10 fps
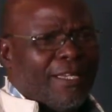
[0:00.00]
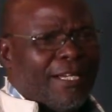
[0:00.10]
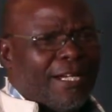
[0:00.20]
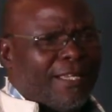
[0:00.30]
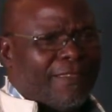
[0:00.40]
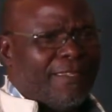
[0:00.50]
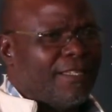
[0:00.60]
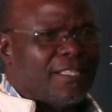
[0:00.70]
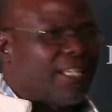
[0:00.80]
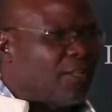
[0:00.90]
I
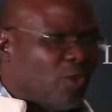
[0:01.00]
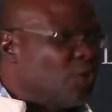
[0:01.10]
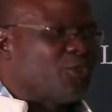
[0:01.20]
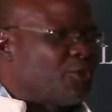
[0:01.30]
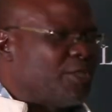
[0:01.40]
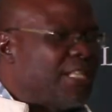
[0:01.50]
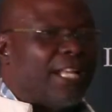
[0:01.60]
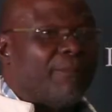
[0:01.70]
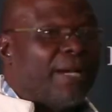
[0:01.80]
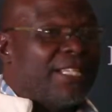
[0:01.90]
think, is
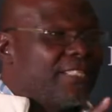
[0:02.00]
unconstitutional by